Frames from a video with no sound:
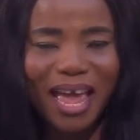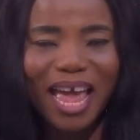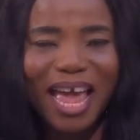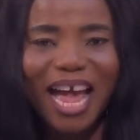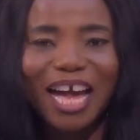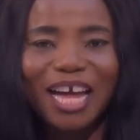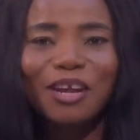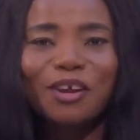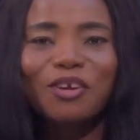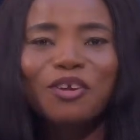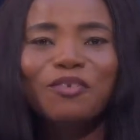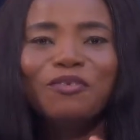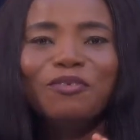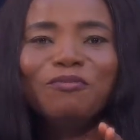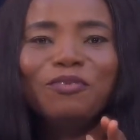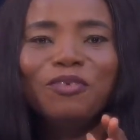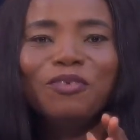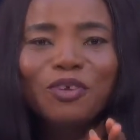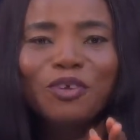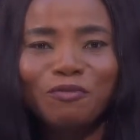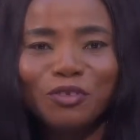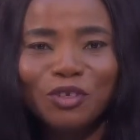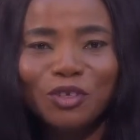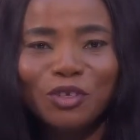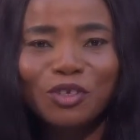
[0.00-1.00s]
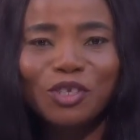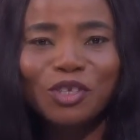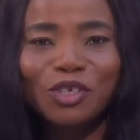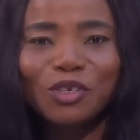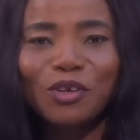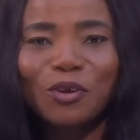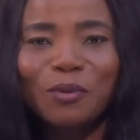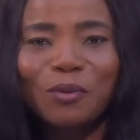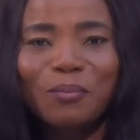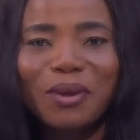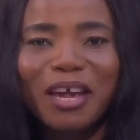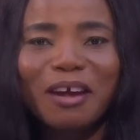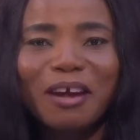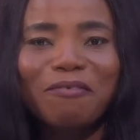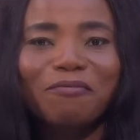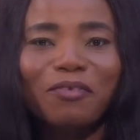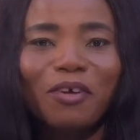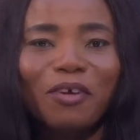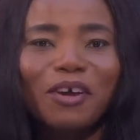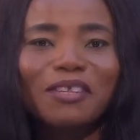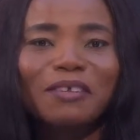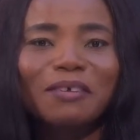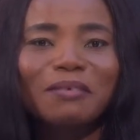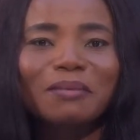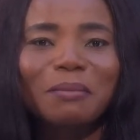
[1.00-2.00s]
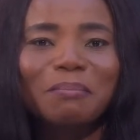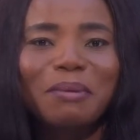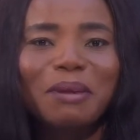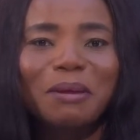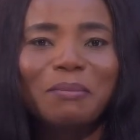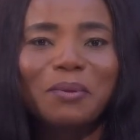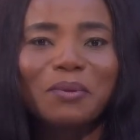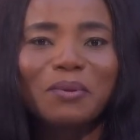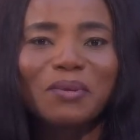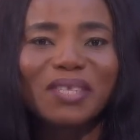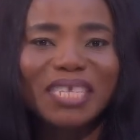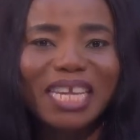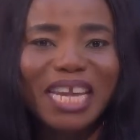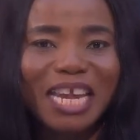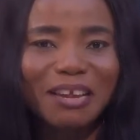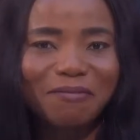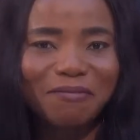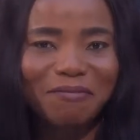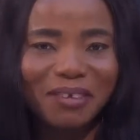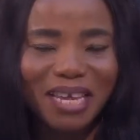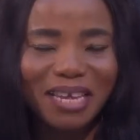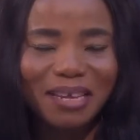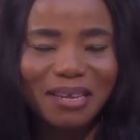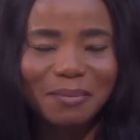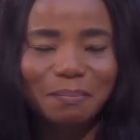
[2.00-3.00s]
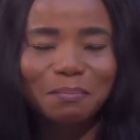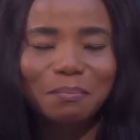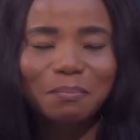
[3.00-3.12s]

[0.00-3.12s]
And on YouTube, we are Voice of the People TV.